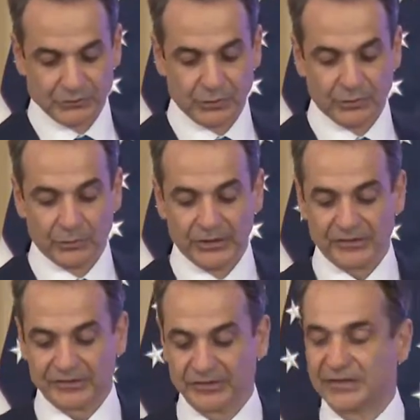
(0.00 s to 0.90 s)
to the
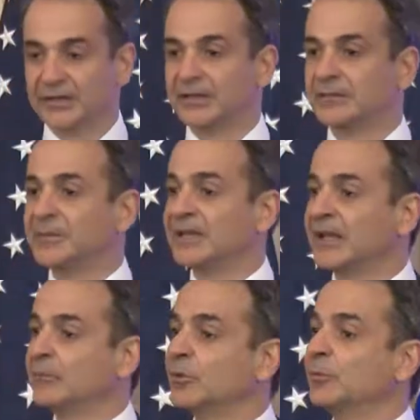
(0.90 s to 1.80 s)
Greece that
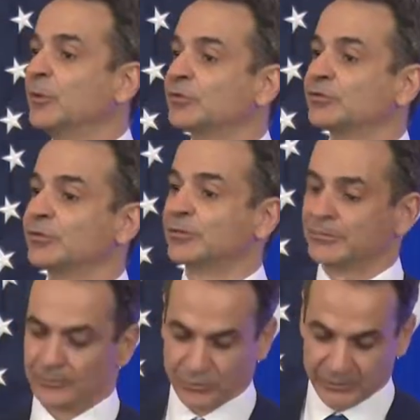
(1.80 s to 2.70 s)
became the poster
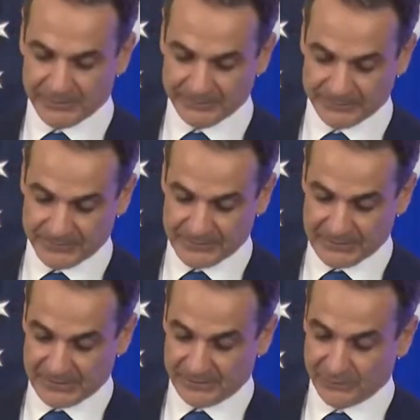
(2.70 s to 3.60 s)
boy
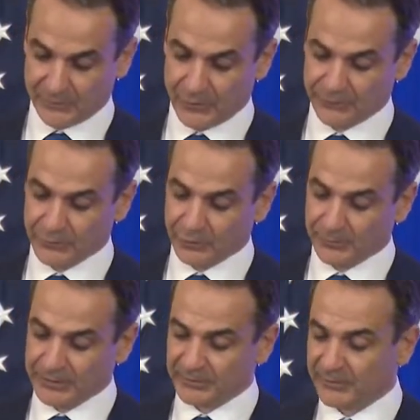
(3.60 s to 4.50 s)
of
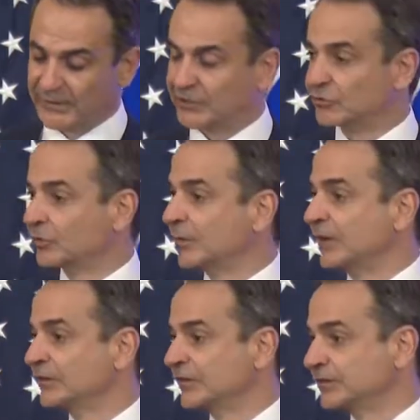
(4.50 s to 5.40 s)
European financial
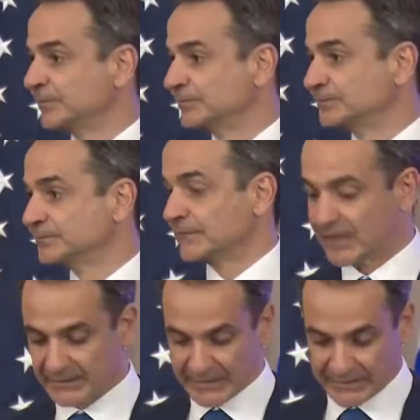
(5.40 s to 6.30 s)
crisis
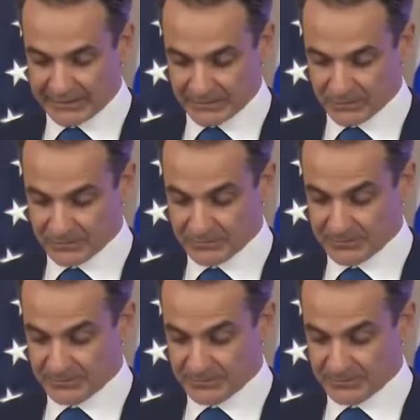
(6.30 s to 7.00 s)
a decade ago.